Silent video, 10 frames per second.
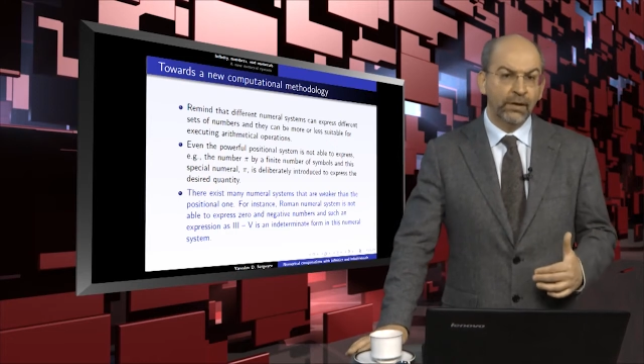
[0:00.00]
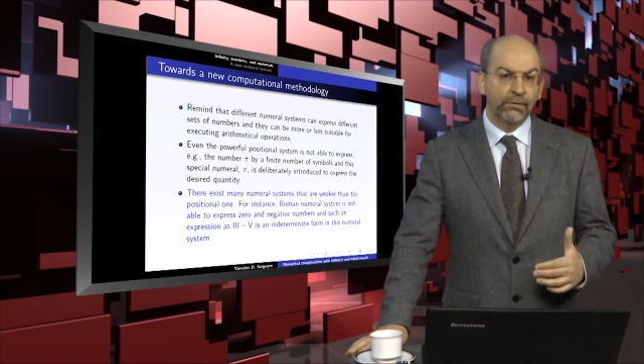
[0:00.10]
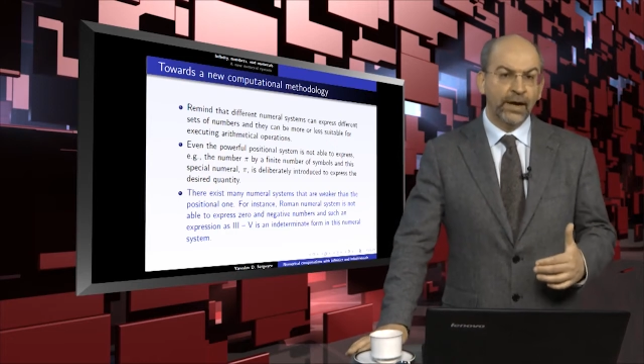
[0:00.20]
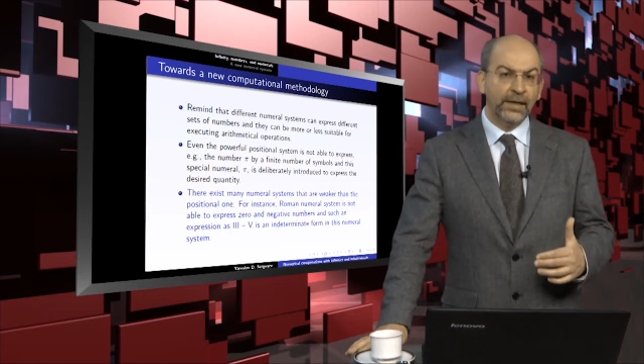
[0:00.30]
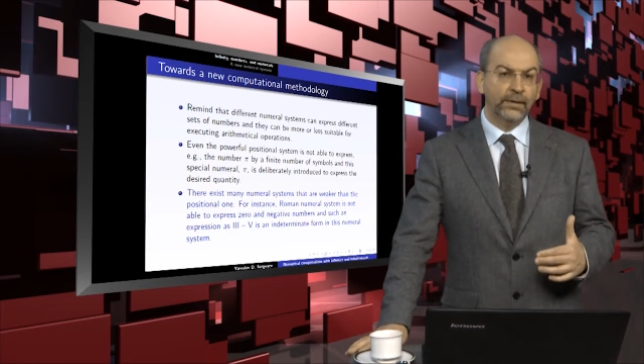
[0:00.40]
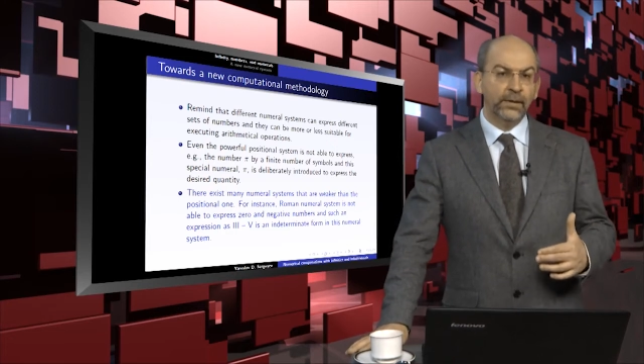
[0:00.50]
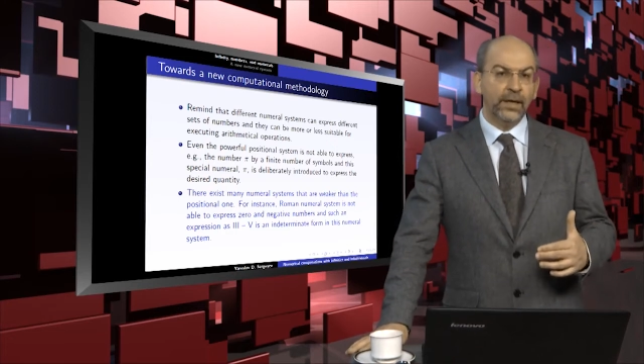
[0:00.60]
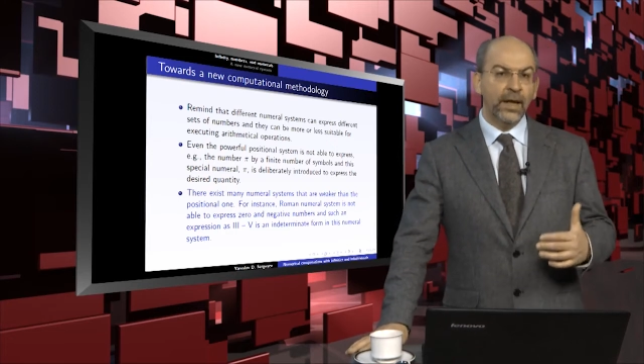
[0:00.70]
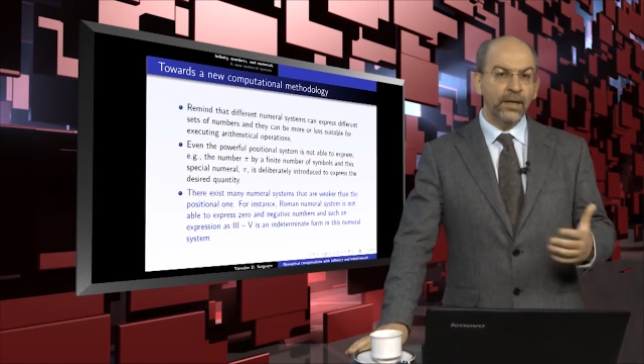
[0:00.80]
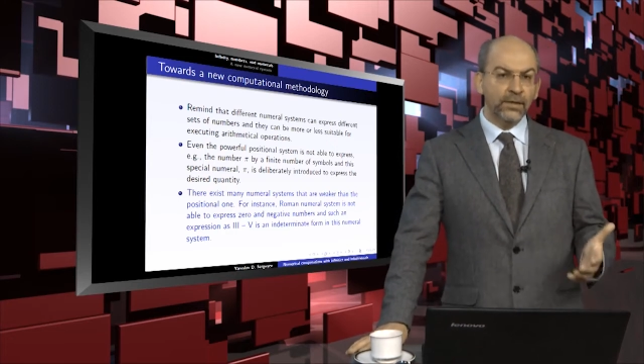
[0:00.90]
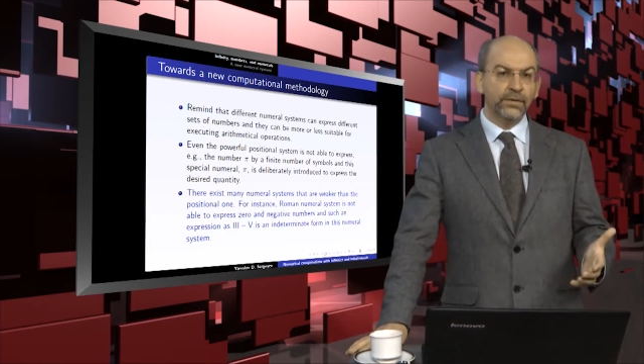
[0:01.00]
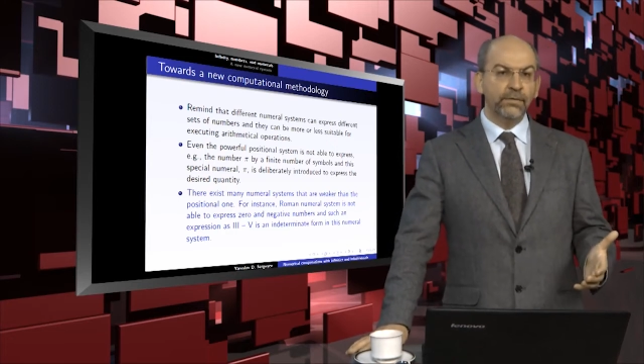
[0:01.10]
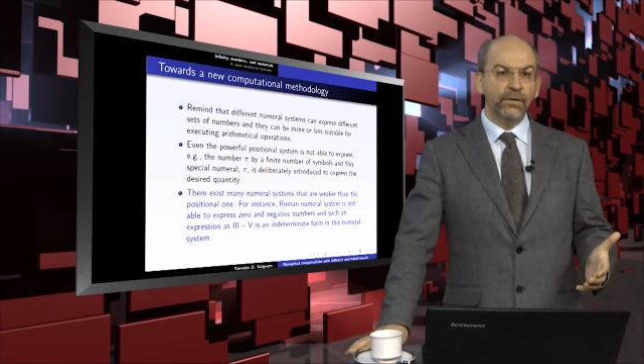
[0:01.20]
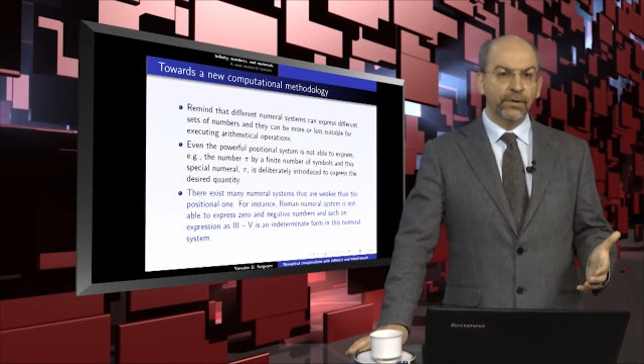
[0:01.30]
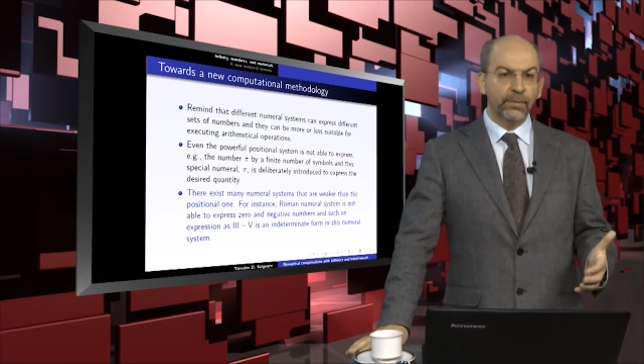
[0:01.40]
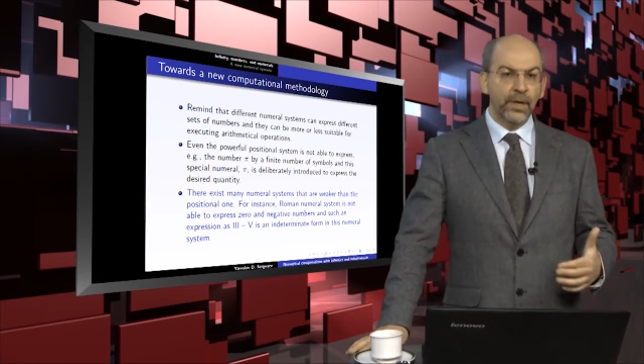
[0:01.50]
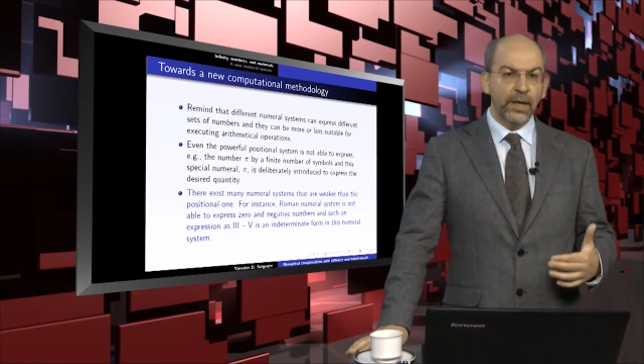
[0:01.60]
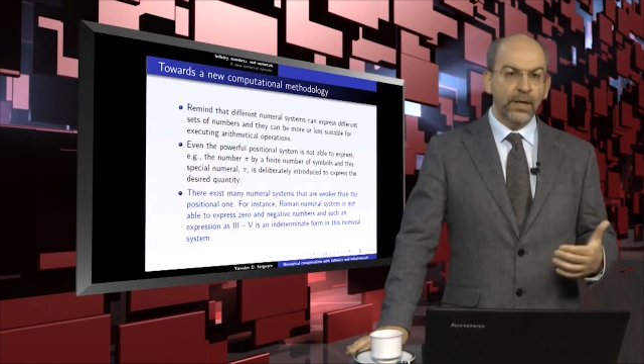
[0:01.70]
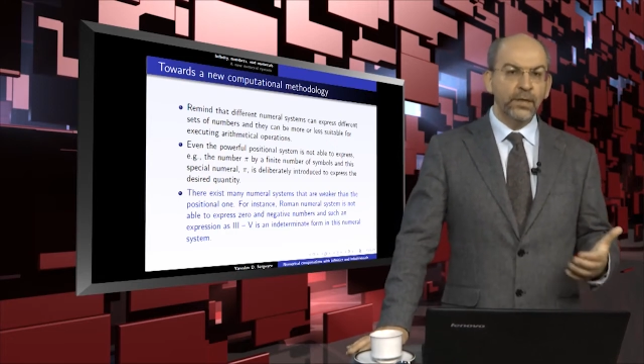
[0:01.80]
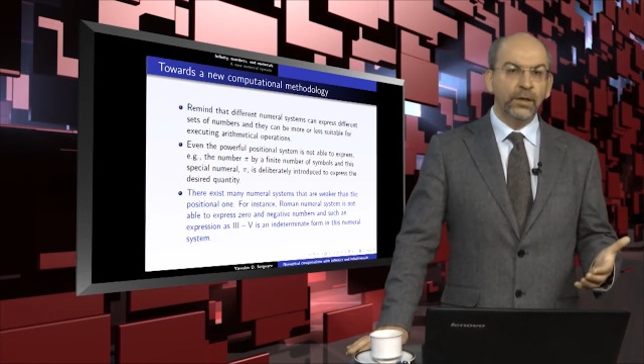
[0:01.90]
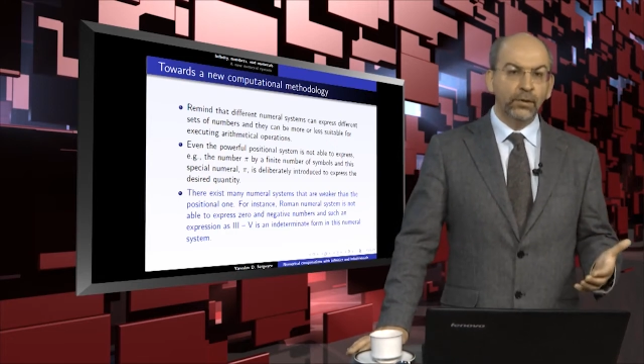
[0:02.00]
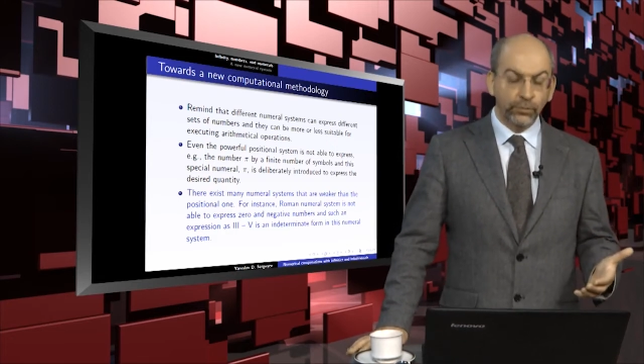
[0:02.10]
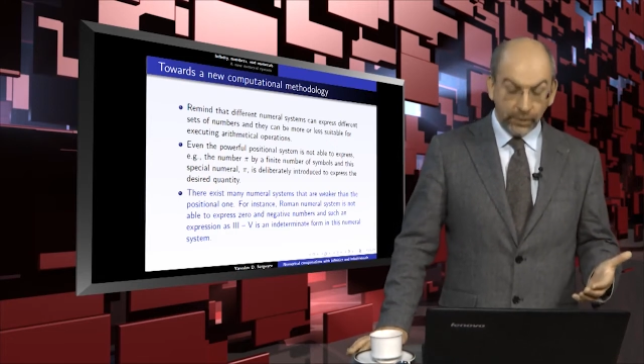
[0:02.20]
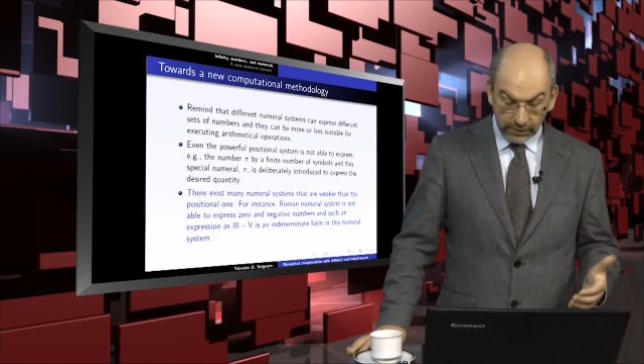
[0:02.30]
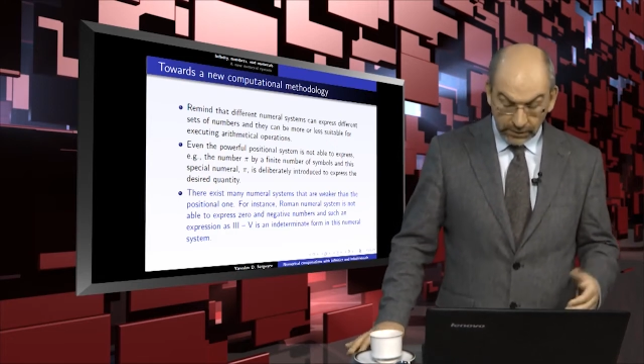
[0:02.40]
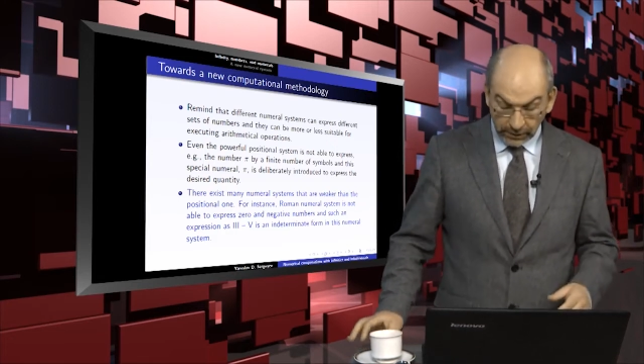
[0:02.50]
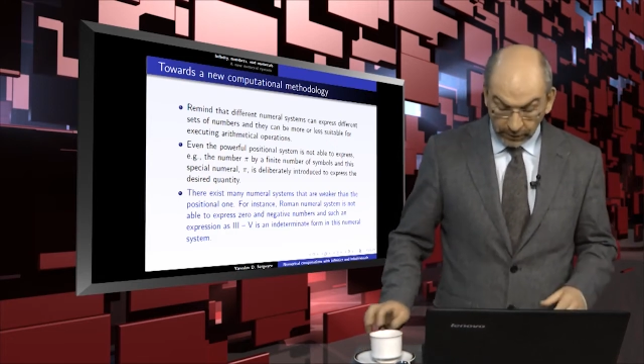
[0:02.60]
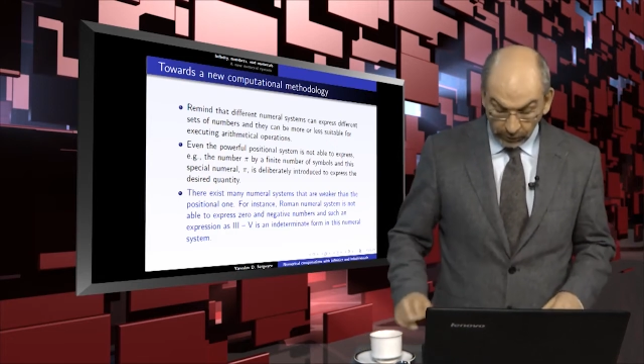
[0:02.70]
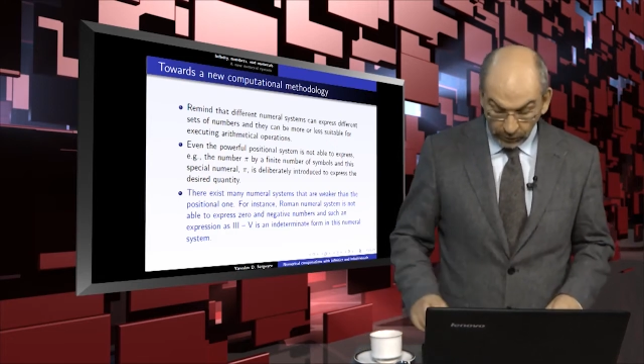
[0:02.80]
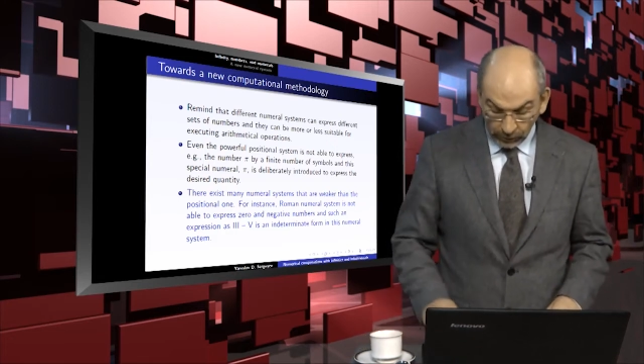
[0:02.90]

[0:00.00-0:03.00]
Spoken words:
write any theorem including 0